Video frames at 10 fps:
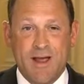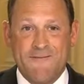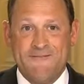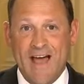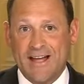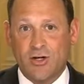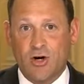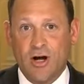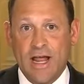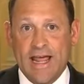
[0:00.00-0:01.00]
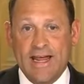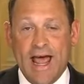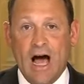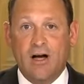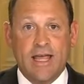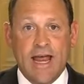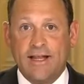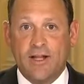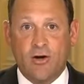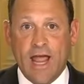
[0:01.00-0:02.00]
to be a factor in
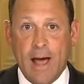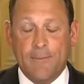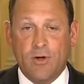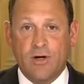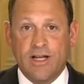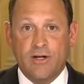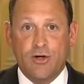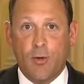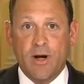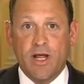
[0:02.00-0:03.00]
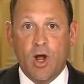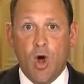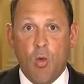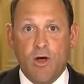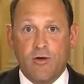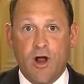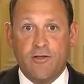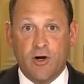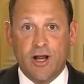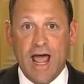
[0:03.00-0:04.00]
allocating their capital and determining whether or
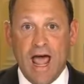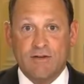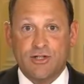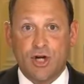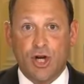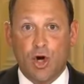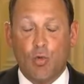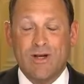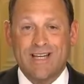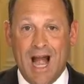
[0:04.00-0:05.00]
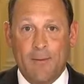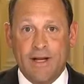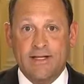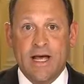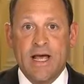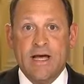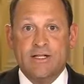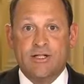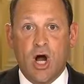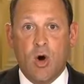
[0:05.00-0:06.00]
not they're going to have a secure retirement.
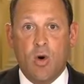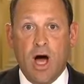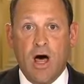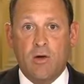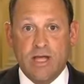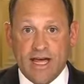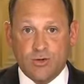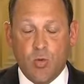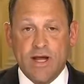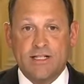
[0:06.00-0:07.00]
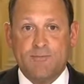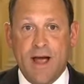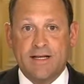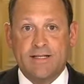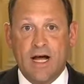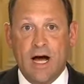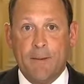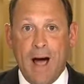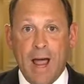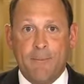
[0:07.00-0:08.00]
So uh, yes, we expect
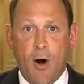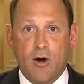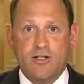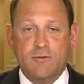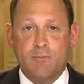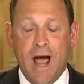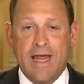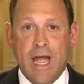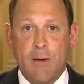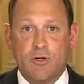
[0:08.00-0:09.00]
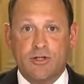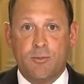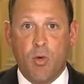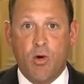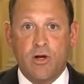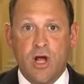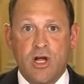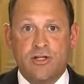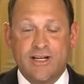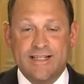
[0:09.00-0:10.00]
uh, bipartisan, bicameral support
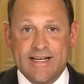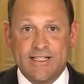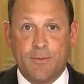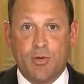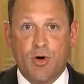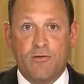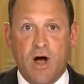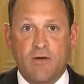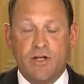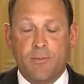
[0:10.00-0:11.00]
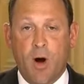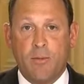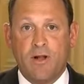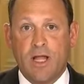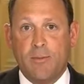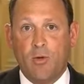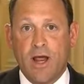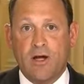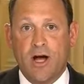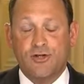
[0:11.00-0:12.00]
to disapprove of the Department of
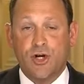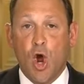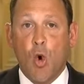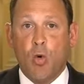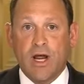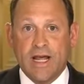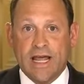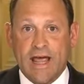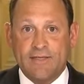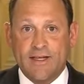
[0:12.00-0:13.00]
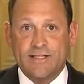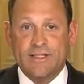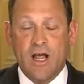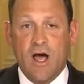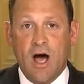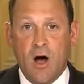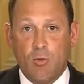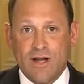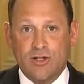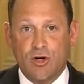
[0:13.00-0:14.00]
Labor regulation. We're going to get this
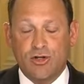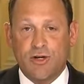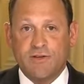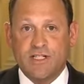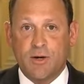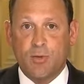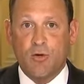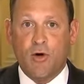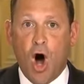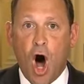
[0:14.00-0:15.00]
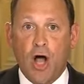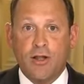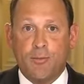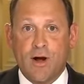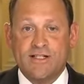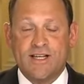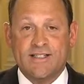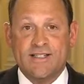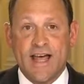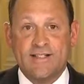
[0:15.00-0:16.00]
uh, resolution of disapproval on the
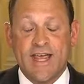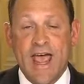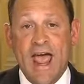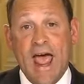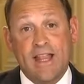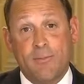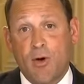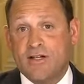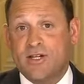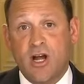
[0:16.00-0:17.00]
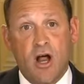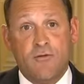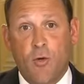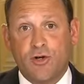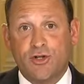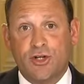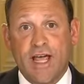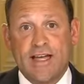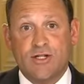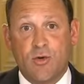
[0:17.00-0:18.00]
president's desk, and the president
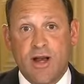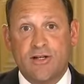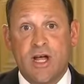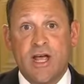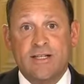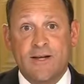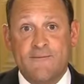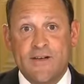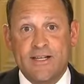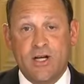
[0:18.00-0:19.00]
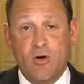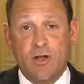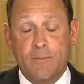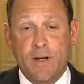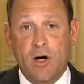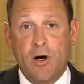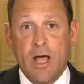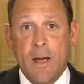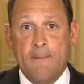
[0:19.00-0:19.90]
unfortunately has threatened to veto the bill.